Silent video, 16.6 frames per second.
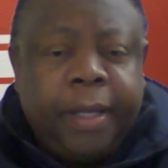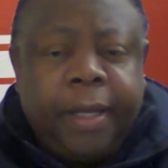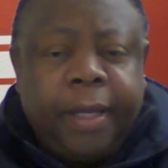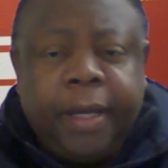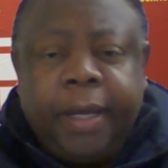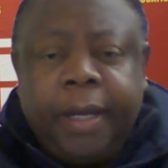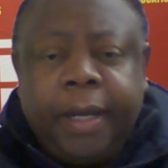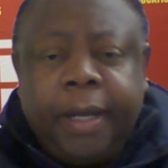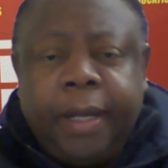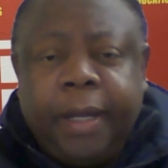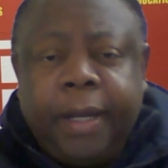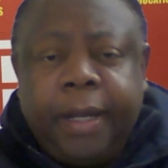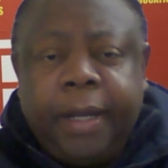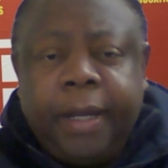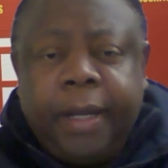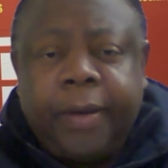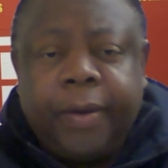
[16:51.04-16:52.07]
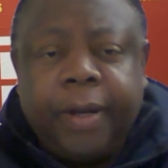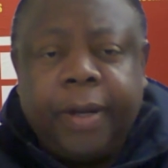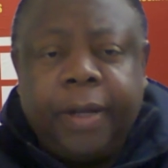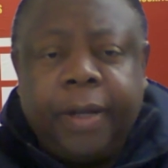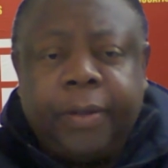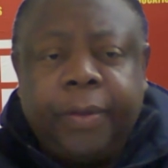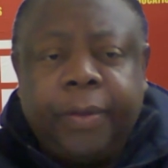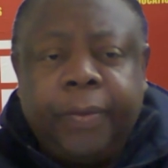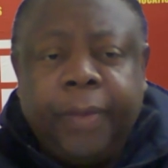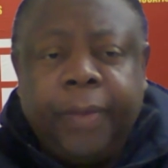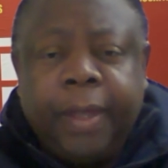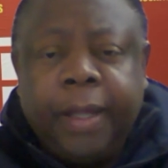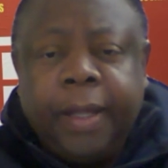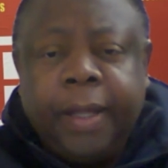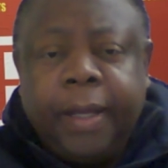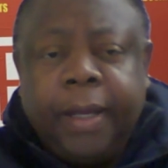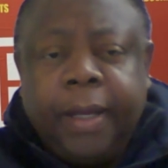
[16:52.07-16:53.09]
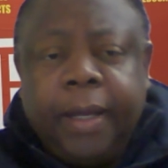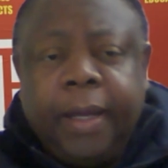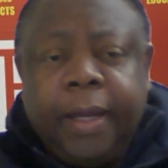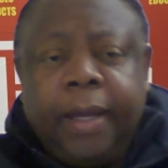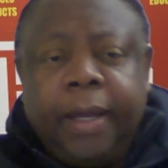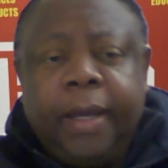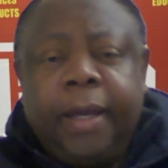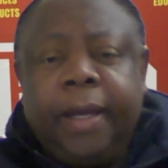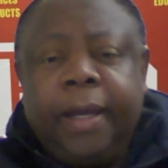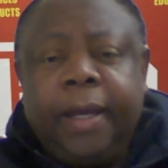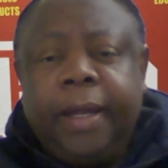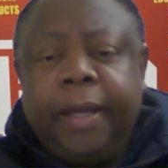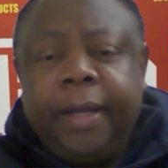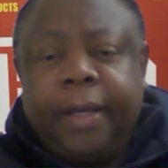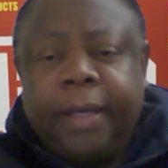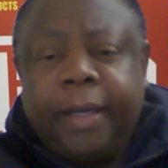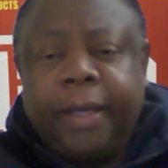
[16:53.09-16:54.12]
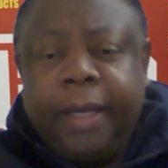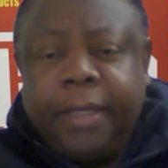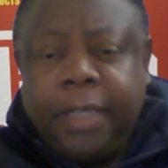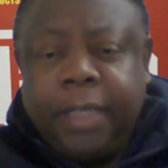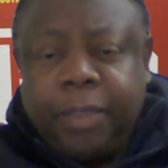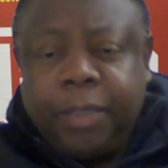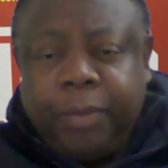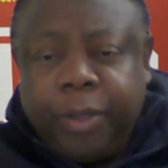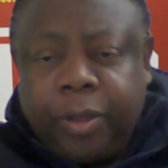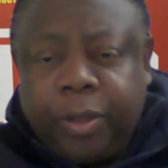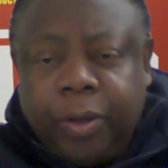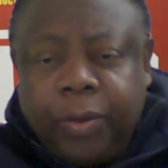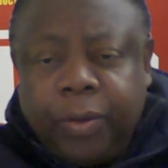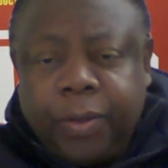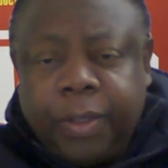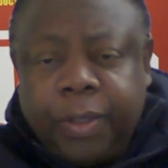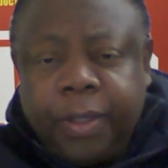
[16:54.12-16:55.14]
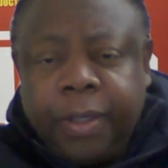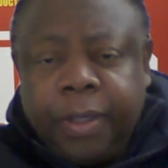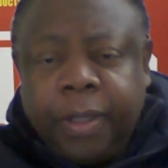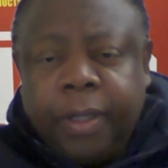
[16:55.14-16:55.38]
and Ronaldo. The case has been closed.